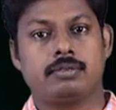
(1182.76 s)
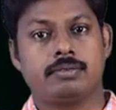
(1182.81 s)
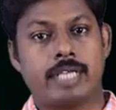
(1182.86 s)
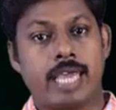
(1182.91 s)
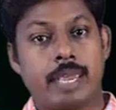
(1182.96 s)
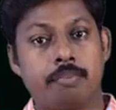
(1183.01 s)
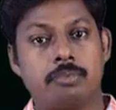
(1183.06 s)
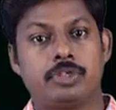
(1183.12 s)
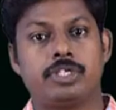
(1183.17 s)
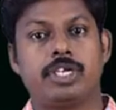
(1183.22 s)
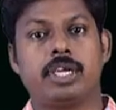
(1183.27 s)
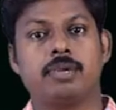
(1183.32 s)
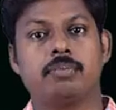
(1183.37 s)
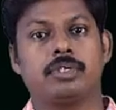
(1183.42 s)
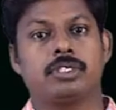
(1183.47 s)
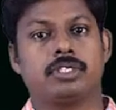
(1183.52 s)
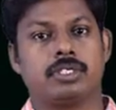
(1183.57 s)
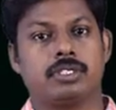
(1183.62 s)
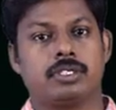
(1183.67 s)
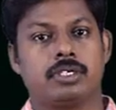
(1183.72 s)

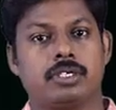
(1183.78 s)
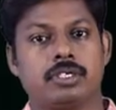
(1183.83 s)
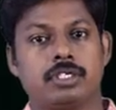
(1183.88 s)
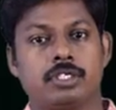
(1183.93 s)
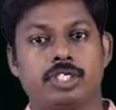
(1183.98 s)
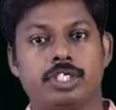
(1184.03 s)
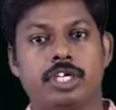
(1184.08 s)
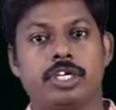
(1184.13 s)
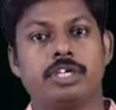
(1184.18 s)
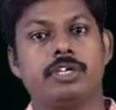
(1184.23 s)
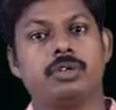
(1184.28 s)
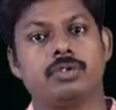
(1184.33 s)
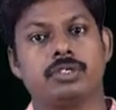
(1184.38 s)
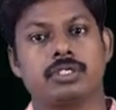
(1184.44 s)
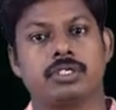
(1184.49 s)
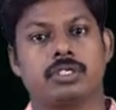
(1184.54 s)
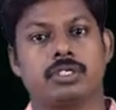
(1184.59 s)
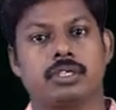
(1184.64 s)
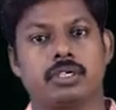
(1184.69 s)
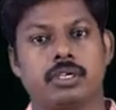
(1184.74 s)
timetables, schedules.